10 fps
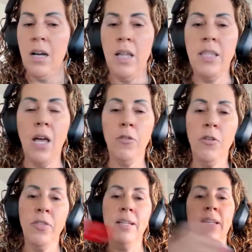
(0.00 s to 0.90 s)
Another
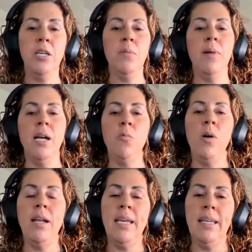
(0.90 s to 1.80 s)
thing that you might
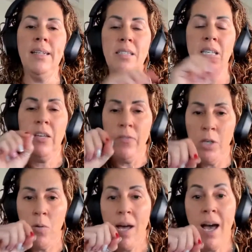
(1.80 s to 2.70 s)
want to get is if
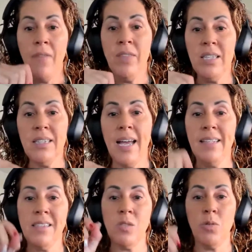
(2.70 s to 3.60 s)
you have the
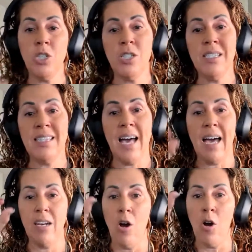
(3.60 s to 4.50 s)
light switches
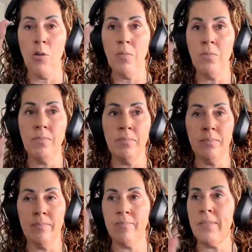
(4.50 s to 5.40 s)
that are,
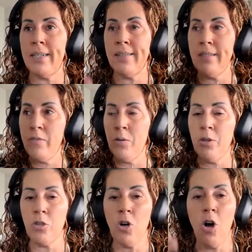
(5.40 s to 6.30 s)
I don't even know
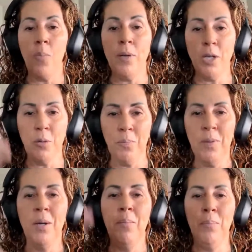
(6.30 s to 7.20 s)
what they're called, but you
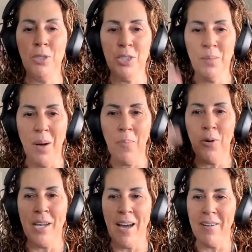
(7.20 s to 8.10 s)
push them up or
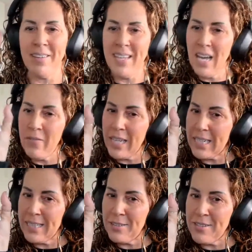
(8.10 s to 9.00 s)
down and they have like
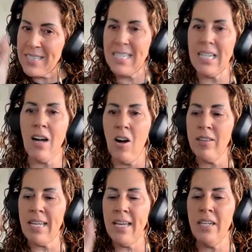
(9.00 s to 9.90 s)
a little stick on
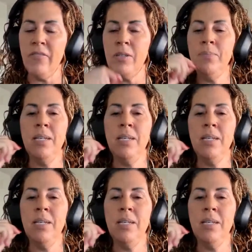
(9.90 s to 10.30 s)
the end of them.